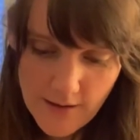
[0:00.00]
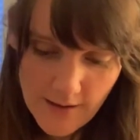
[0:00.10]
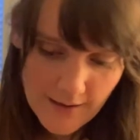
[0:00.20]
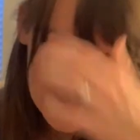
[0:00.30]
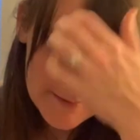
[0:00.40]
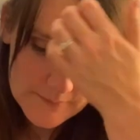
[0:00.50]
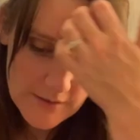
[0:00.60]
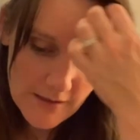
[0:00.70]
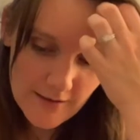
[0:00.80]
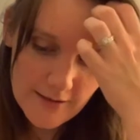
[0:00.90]

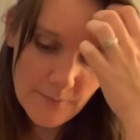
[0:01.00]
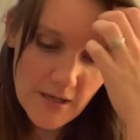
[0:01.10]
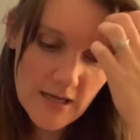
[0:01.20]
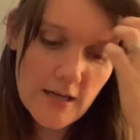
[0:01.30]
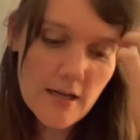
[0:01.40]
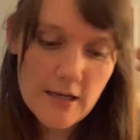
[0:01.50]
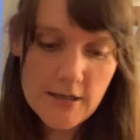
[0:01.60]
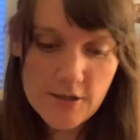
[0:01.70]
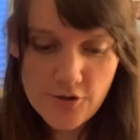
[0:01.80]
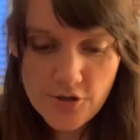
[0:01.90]
on
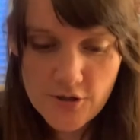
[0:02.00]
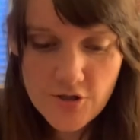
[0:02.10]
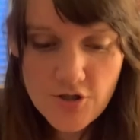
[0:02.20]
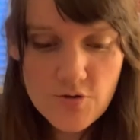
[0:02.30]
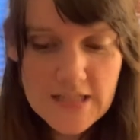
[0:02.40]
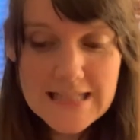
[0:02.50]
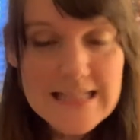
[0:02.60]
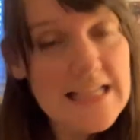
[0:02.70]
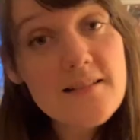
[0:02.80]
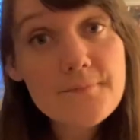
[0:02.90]
page
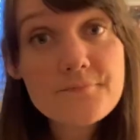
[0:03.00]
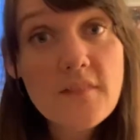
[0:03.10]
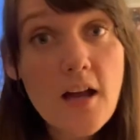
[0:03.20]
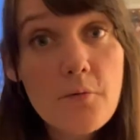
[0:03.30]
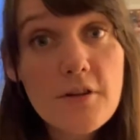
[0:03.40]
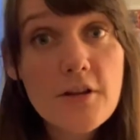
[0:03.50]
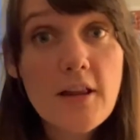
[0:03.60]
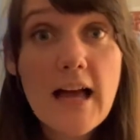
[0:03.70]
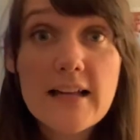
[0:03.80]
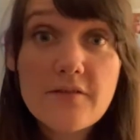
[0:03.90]
216 with your
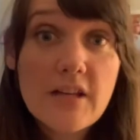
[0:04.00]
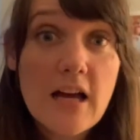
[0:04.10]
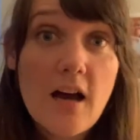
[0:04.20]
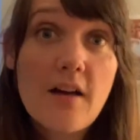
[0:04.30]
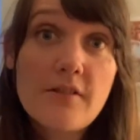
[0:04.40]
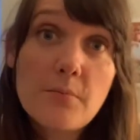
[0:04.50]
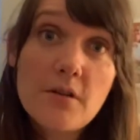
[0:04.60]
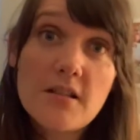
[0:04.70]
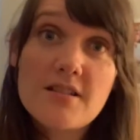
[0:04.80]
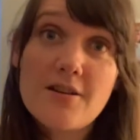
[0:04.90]
Latin via Ovid
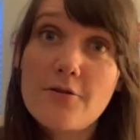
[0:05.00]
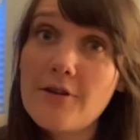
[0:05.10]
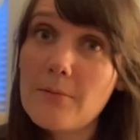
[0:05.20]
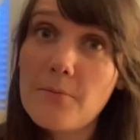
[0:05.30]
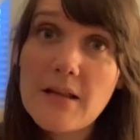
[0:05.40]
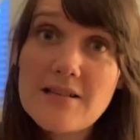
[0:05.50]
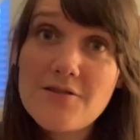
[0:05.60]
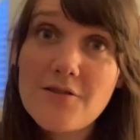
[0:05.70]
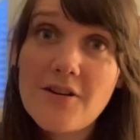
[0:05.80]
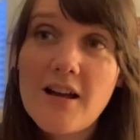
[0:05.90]
book. So grab a
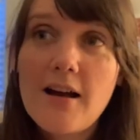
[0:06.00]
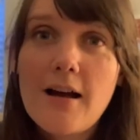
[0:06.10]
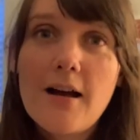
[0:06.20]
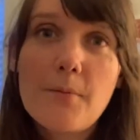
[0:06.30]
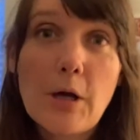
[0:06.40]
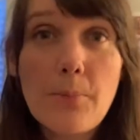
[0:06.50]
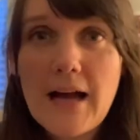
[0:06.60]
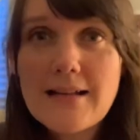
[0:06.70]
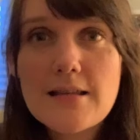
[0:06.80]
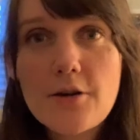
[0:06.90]
pencil, go
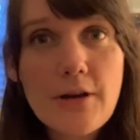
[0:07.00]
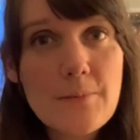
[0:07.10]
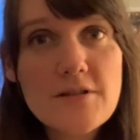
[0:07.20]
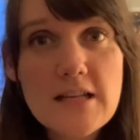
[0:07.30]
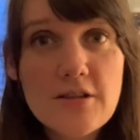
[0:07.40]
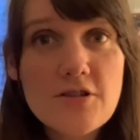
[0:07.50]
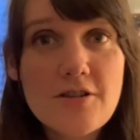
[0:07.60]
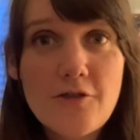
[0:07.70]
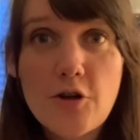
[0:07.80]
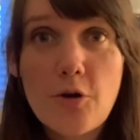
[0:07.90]
back to the grammar section
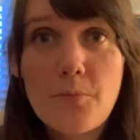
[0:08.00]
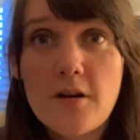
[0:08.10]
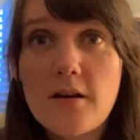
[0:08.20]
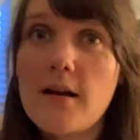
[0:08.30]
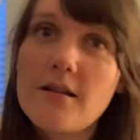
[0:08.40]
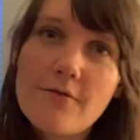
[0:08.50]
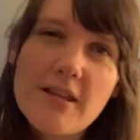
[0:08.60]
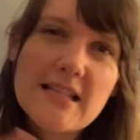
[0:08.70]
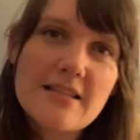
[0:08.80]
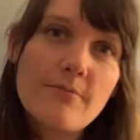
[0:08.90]
of your notebook. I know
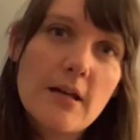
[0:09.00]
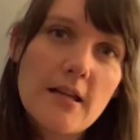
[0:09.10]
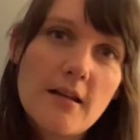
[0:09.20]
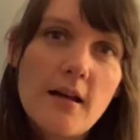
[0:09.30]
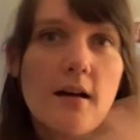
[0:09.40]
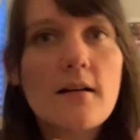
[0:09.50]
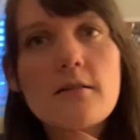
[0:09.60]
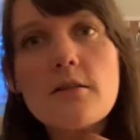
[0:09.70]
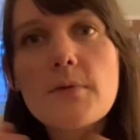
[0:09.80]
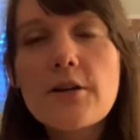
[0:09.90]
things have been a
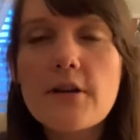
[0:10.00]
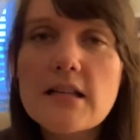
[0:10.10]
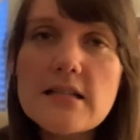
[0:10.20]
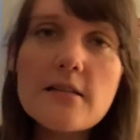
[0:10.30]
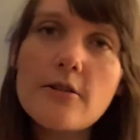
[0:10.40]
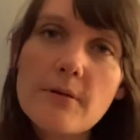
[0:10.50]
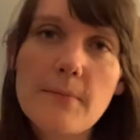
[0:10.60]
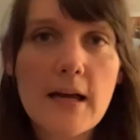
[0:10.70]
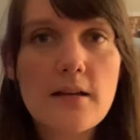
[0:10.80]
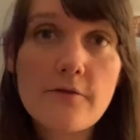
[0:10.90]
little bit crazy, a little bit
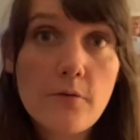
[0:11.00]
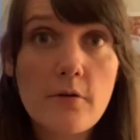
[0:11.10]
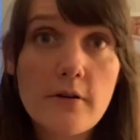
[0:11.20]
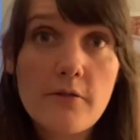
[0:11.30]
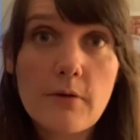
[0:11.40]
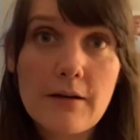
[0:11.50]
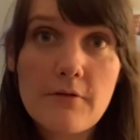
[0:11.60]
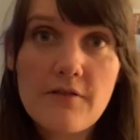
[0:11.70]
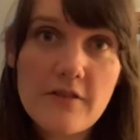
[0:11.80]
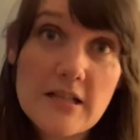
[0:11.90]
back and forth, where
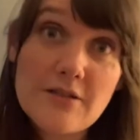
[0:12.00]
we've done